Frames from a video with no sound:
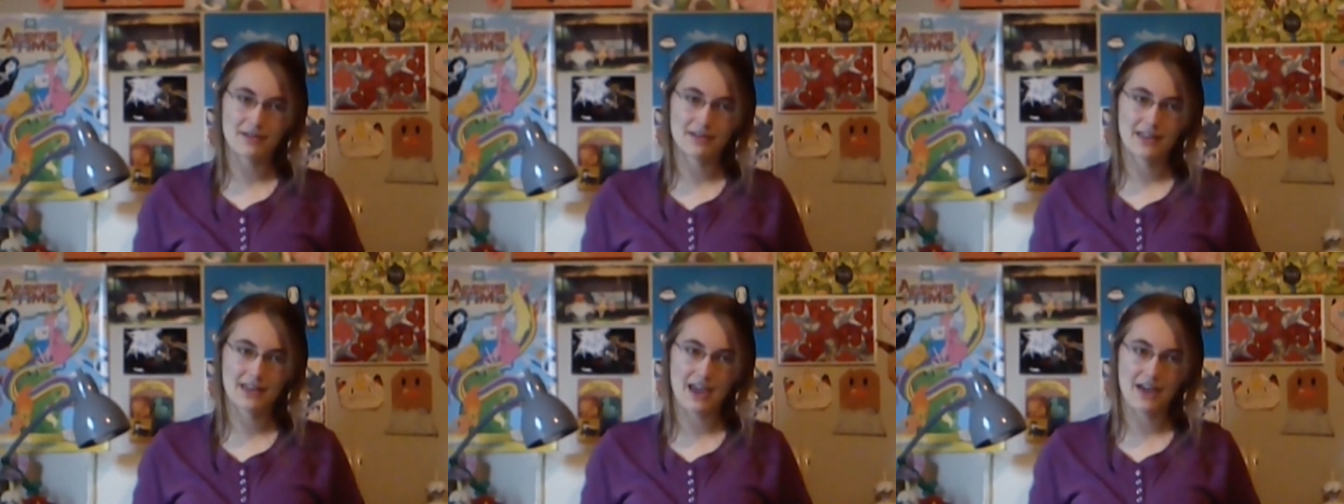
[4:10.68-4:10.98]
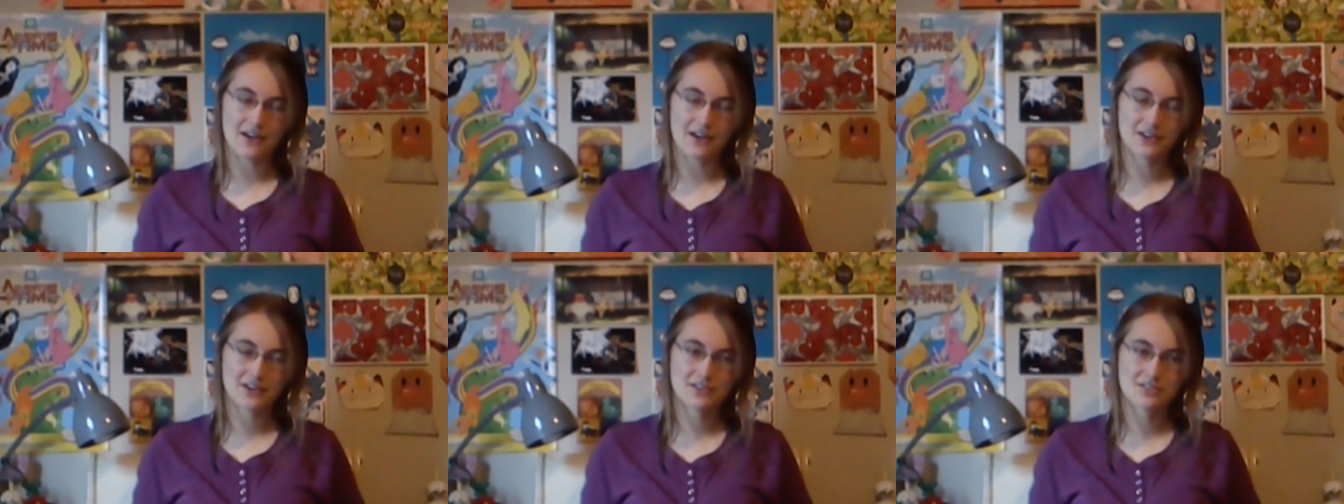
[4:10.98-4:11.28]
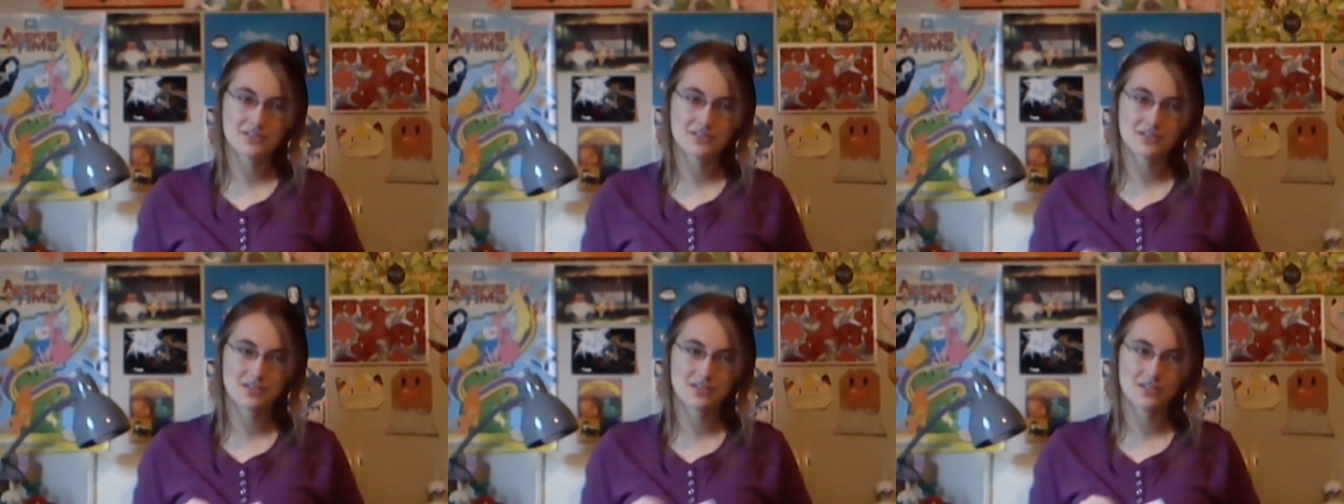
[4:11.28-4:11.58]

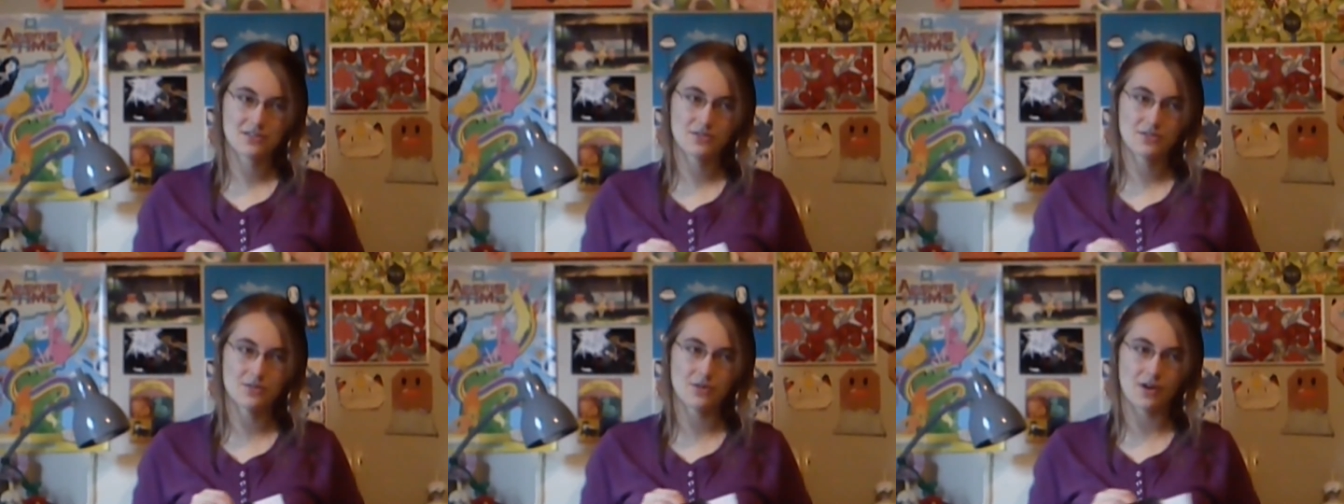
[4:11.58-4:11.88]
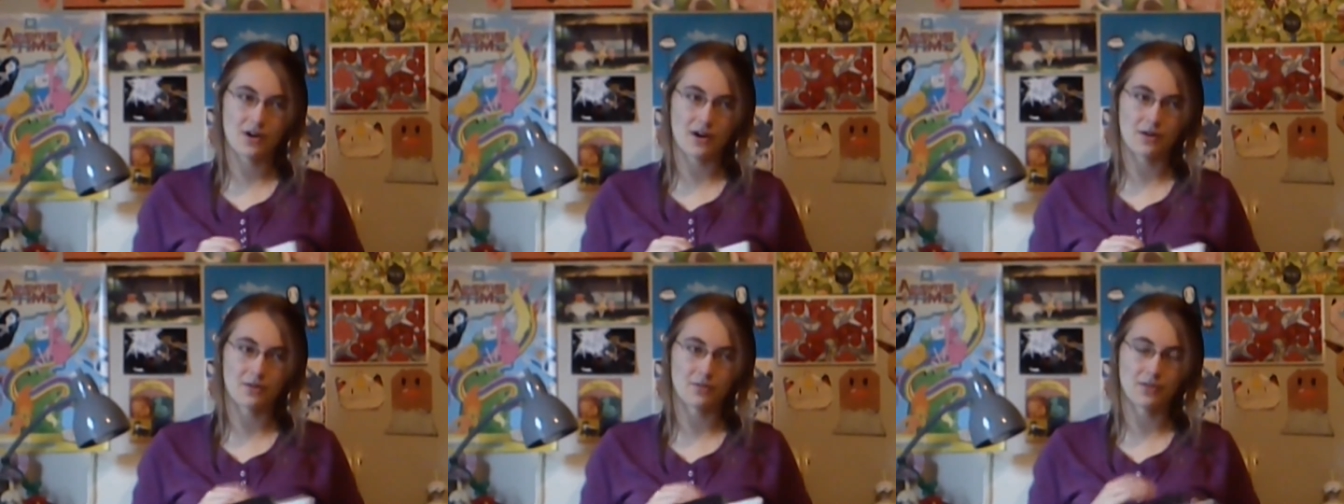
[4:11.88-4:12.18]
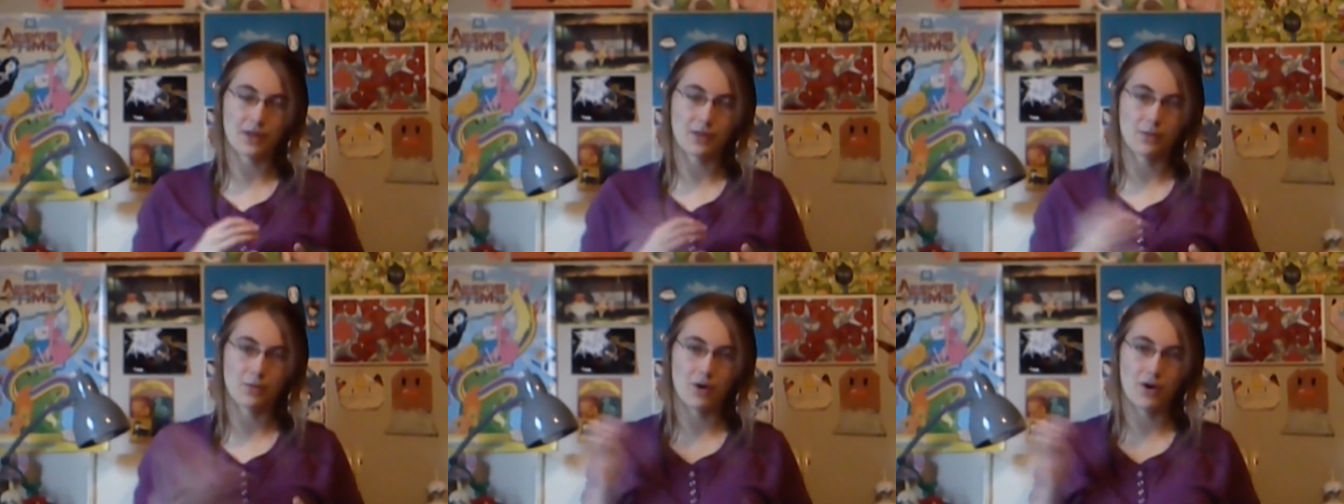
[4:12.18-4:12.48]
Characters who are
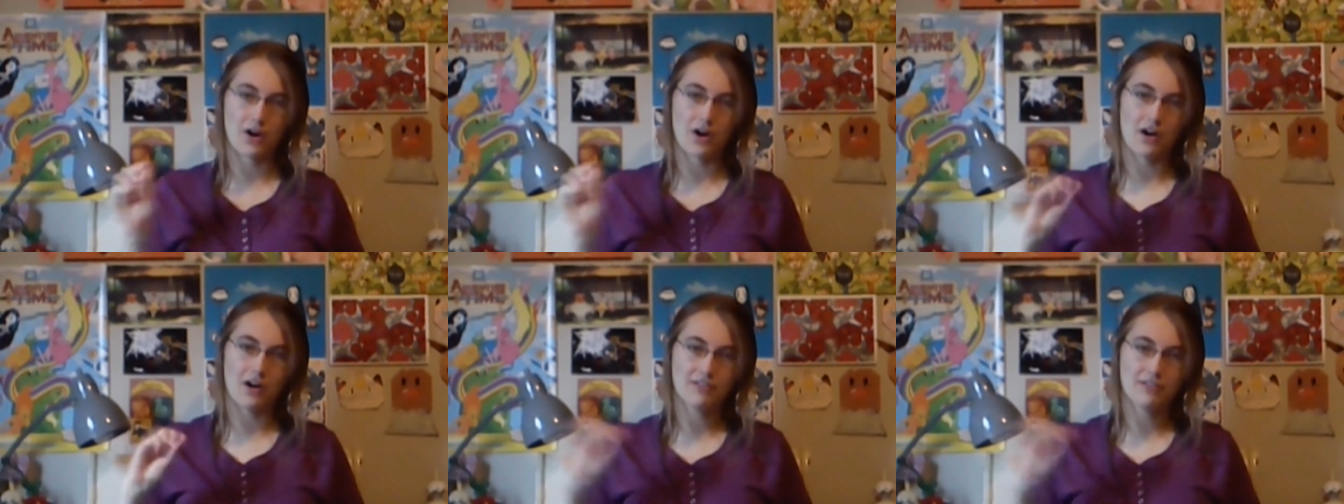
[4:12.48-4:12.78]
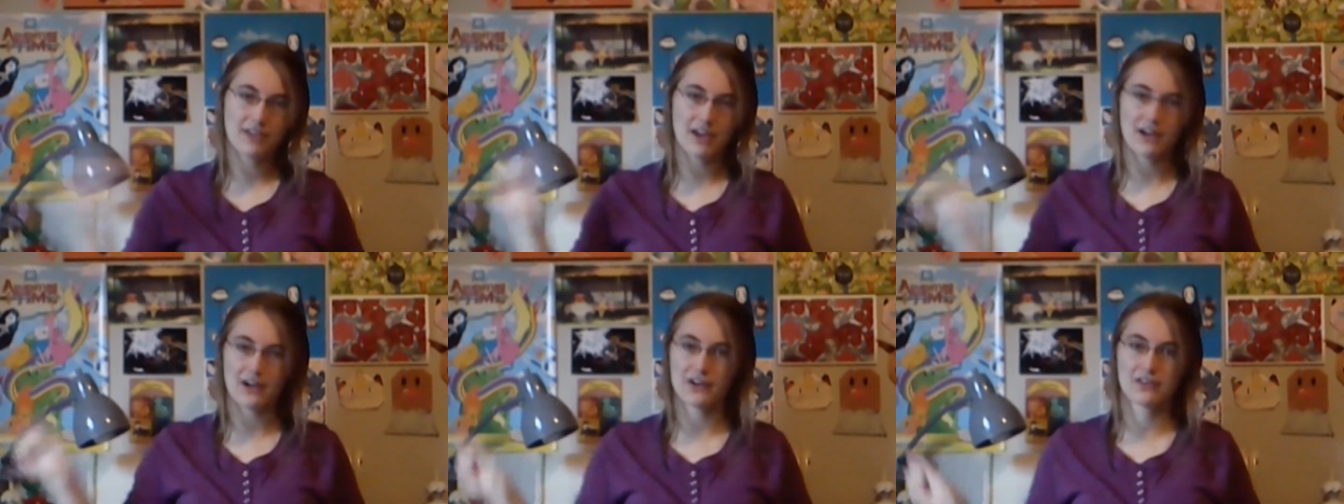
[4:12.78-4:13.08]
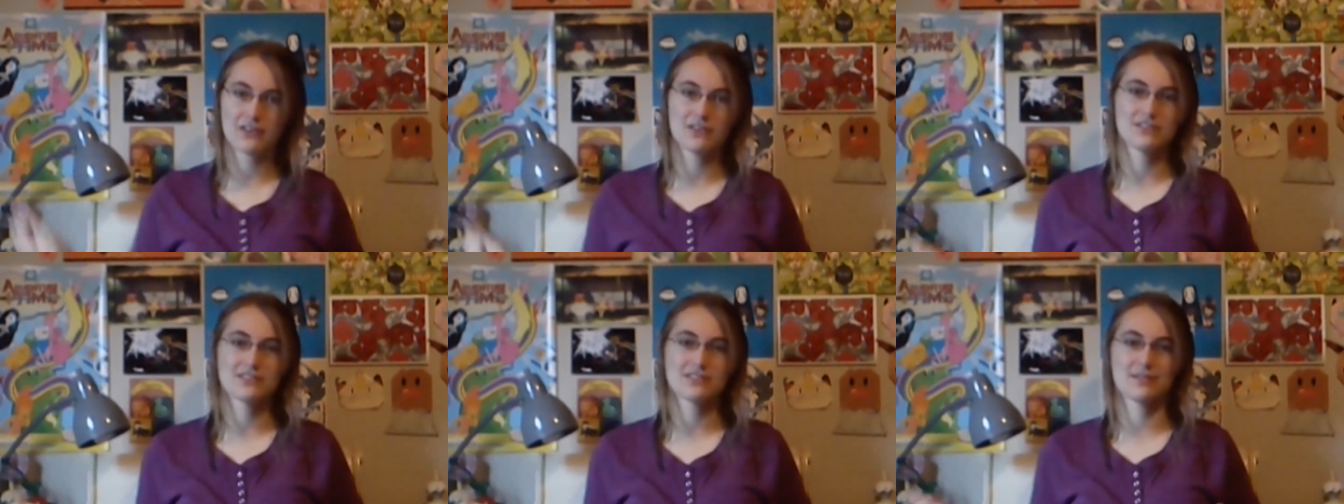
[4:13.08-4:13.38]
like one-off
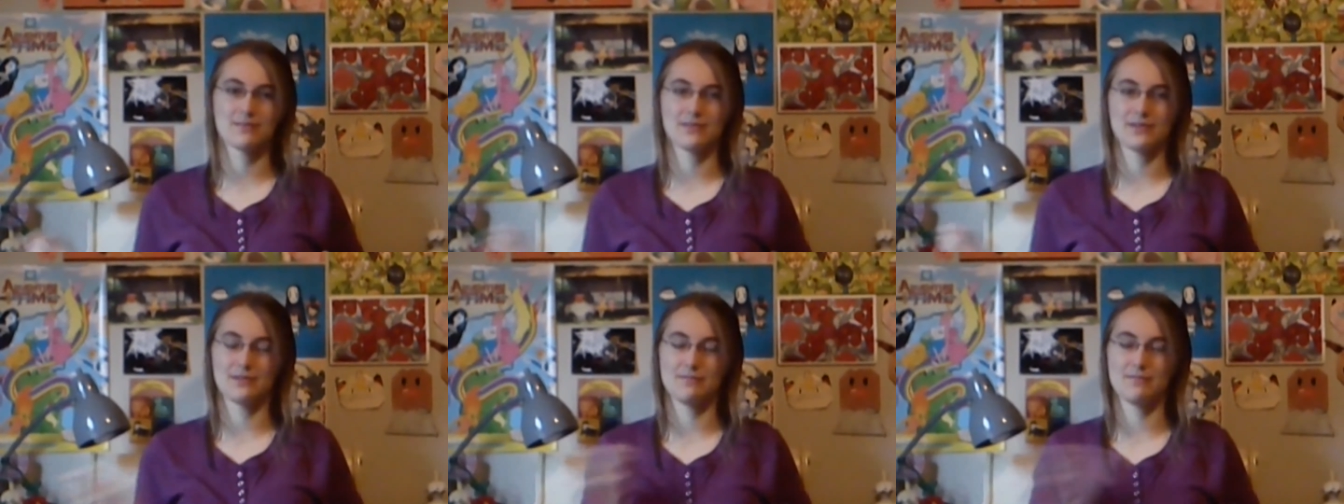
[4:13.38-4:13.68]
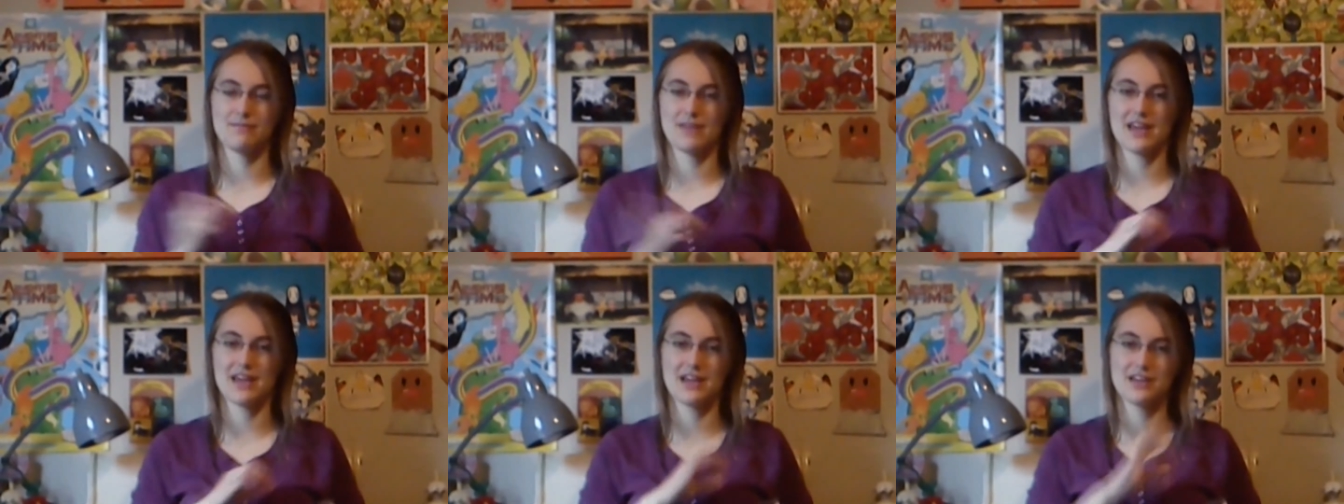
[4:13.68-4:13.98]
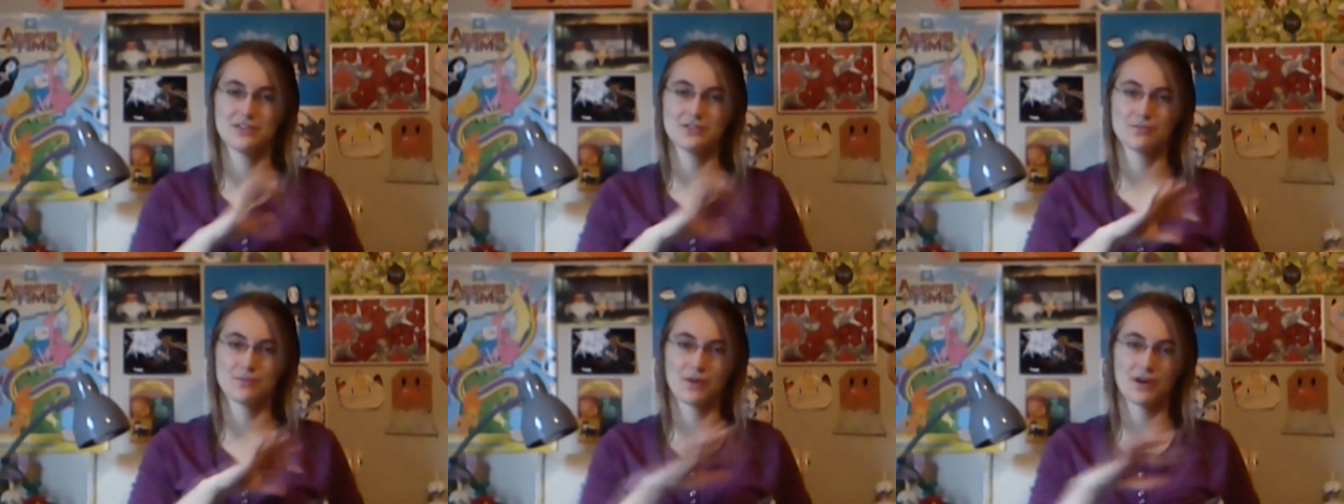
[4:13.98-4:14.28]
characters have been a
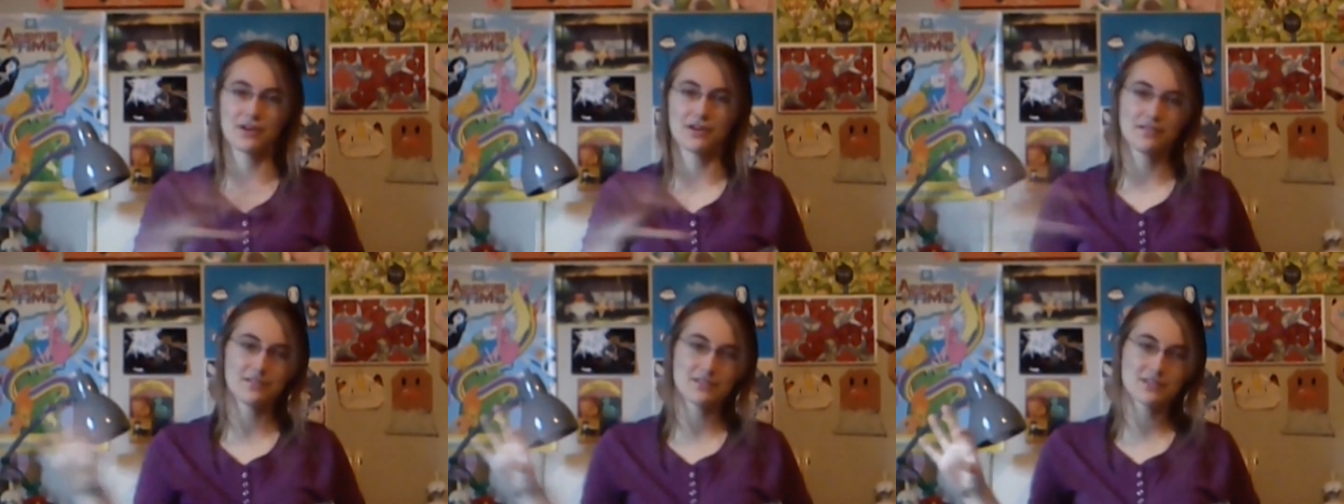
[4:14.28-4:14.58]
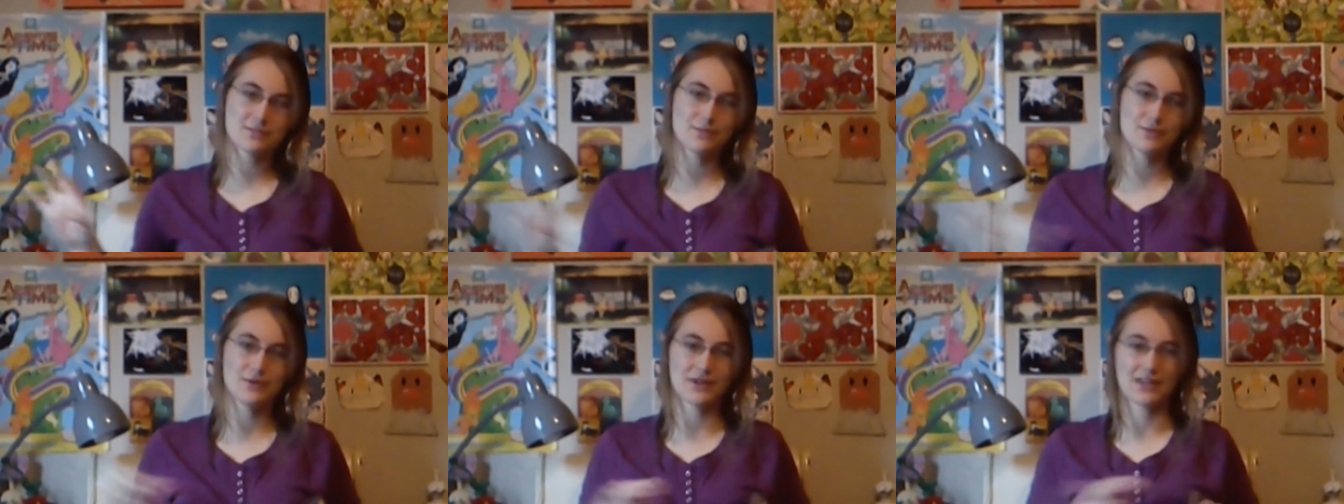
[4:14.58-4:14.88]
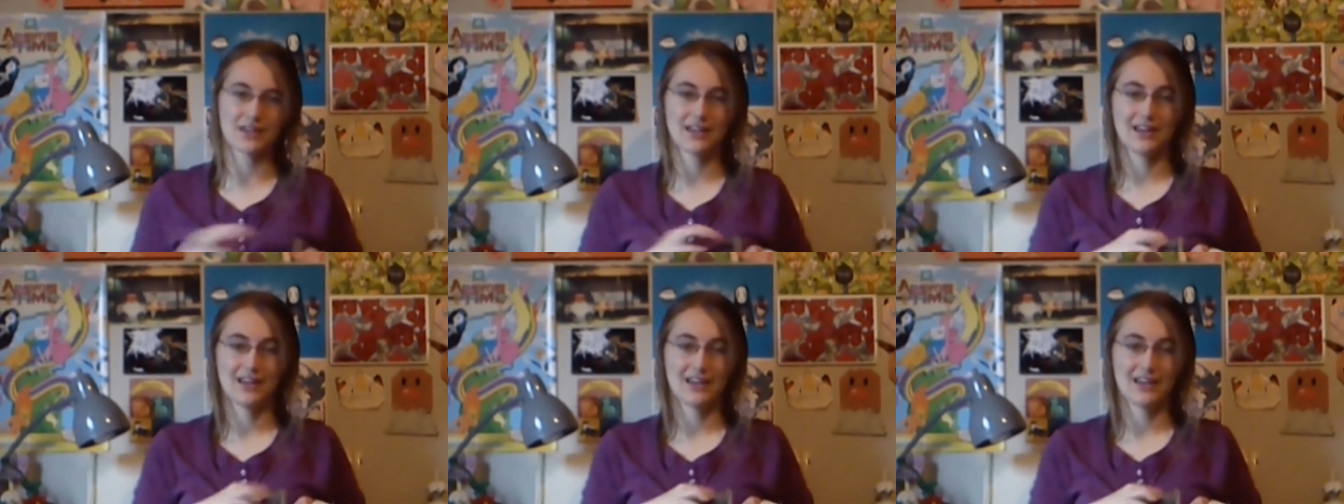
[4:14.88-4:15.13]
major part of this book,